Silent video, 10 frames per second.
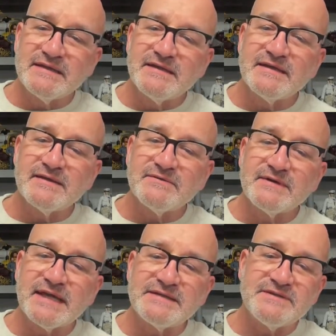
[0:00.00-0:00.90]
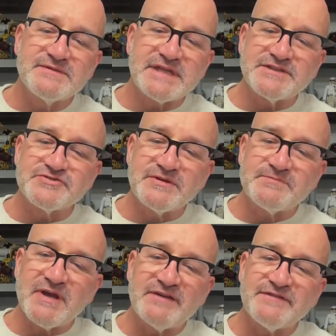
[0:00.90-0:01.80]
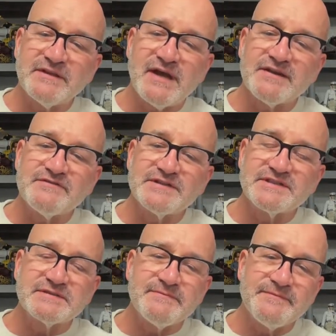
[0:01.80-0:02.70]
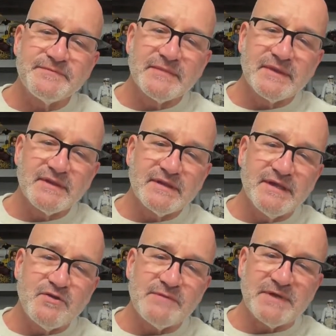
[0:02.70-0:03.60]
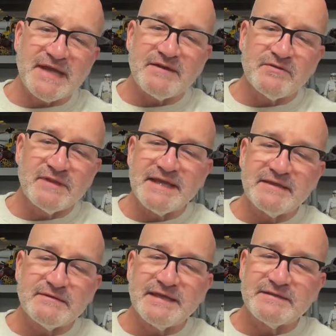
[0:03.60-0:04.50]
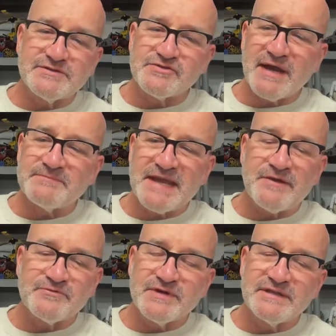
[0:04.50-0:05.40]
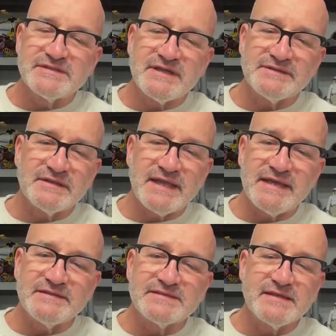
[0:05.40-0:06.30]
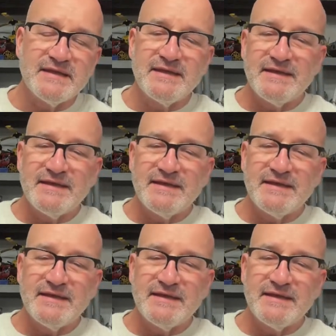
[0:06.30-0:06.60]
Mm-hmm. Yeah. And what I did was I stripped off a lot of his equipment. I don't like the drop down rigs on the legs.